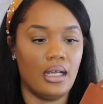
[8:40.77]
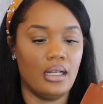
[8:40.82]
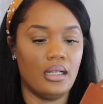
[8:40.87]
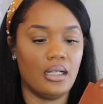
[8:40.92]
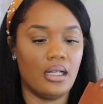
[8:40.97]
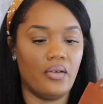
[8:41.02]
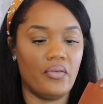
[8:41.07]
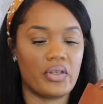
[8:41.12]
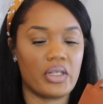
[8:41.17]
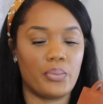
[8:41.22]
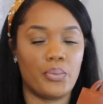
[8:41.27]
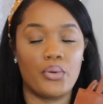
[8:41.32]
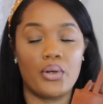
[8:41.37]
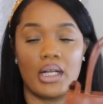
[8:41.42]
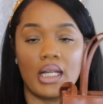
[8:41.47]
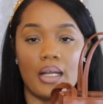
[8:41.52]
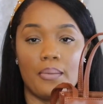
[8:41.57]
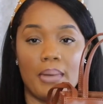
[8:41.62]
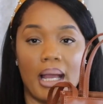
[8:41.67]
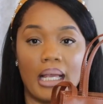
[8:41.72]
Love
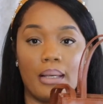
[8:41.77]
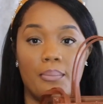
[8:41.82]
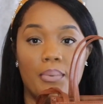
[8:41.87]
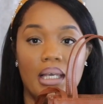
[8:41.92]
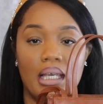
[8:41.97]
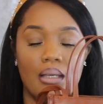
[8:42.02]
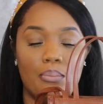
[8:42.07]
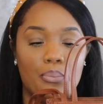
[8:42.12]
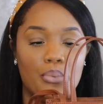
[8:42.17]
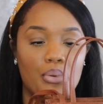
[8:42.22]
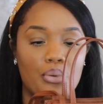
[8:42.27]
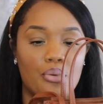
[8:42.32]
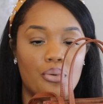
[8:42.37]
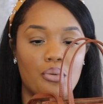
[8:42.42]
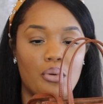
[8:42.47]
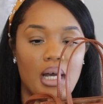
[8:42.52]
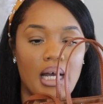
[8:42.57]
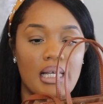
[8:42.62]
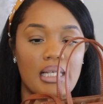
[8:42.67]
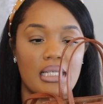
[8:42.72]
supporting my
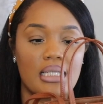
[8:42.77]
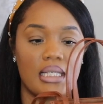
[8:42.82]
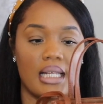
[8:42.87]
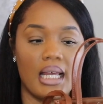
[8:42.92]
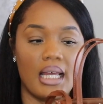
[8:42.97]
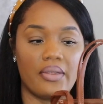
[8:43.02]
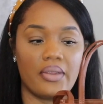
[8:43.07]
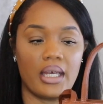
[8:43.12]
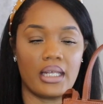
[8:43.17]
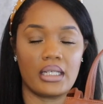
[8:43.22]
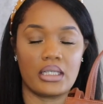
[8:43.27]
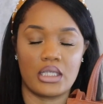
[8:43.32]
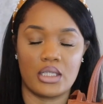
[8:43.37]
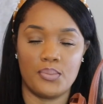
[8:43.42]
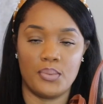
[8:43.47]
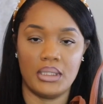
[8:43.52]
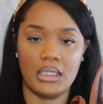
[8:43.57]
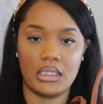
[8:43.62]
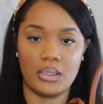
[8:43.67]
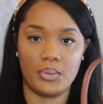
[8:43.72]
people. I said that in
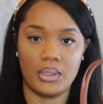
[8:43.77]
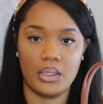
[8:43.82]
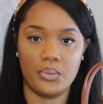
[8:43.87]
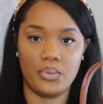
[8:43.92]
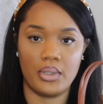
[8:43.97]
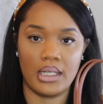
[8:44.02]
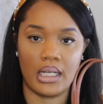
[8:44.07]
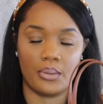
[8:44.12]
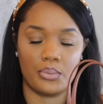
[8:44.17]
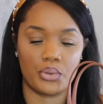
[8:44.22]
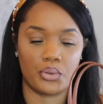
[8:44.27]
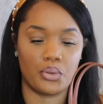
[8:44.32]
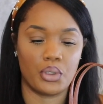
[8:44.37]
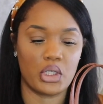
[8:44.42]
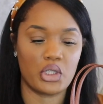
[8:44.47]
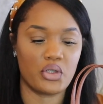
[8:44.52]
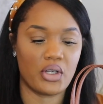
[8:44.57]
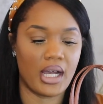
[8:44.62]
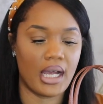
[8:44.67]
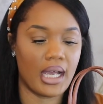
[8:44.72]
2021 I was
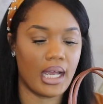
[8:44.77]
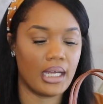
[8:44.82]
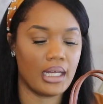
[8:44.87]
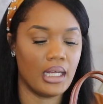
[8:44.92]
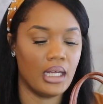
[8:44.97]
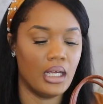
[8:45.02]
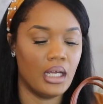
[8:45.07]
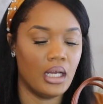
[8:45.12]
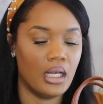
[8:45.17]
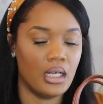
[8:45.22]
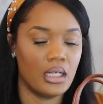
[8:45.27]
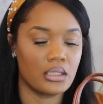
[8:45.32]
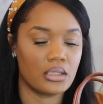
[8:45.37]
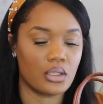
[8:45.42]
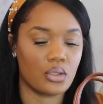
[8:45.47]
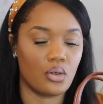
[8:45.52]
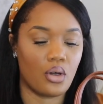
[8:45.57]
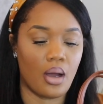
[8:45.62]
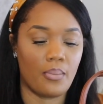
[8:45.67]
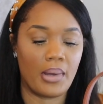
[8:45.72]
going to try
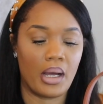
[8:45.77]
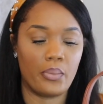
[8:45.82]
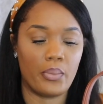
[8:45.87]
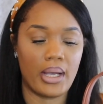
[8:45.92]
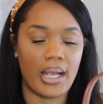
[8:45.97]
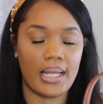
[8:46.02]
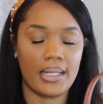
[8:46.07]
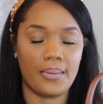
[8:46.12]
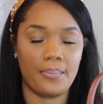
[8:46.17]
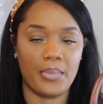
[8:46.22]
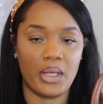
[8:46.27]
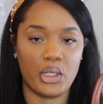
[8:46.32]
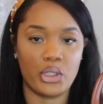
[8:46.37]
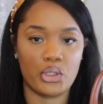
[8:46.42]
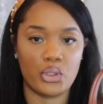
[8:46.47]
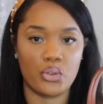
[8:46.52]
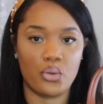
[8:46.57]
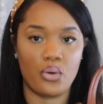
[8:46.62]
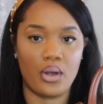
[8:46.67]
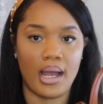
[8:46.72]
to go out my way to make
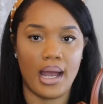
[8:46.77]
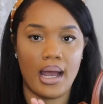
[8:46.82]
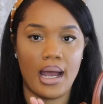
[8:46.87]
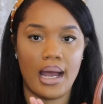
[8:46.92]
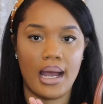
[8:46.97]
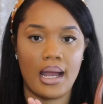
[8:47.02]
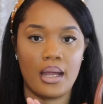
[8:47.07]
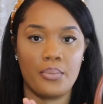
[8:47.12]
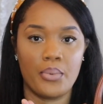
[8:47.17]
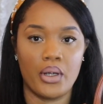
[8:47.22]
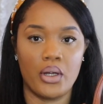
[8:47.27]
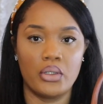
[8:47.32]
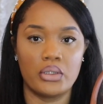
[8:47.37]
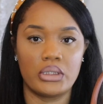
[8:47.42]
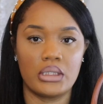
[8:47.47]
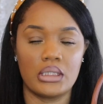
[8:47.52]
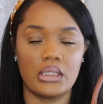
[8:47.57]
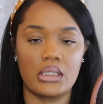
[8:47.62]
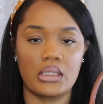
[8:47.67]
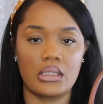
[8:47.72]
sure I
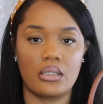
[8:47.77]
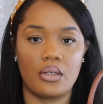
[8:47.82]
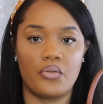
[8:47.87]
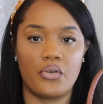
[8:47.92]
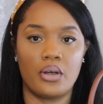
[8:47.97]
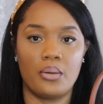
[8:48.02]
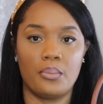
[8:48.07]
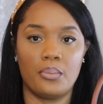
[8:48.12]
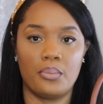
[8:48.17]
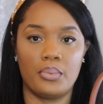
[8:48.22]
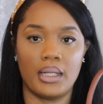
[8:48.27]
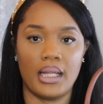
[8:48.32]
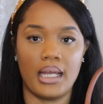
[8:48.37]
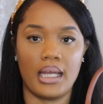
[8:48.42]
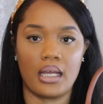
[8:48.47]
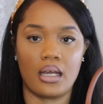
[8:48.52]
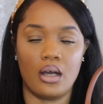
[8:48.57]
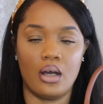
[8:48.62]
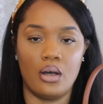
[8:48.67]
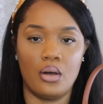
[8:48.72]
purchase from
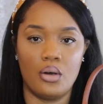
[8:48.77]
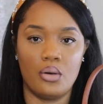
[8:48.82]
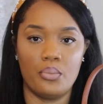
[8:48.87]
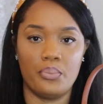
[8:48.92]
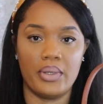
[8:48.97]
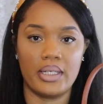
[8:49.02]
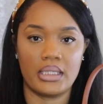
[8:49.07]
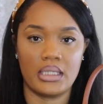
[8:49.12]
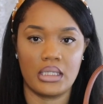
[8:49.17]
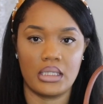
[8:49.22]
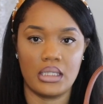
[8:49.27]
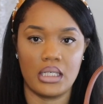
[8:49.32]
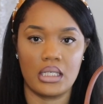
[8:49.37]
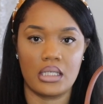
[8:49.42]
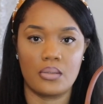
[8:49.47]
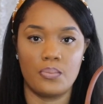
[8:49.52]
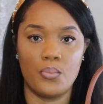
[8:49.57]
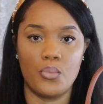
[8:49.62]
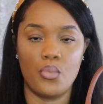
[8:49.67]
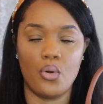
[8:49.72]
black owned
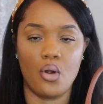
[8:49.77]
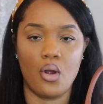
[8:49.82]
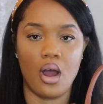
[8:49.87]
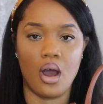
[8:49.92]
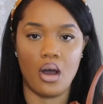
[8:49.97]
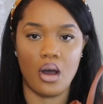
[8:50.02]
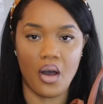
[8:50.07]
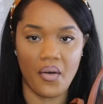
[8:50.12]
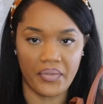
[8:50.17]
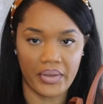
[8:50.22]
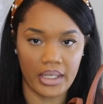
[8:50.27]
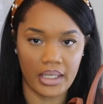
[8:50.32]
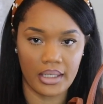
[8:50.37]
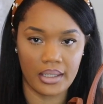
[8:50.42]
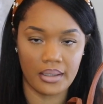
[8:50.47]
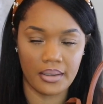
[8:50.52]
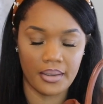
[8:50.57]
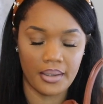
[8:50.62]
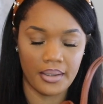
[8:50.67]
businesses more often.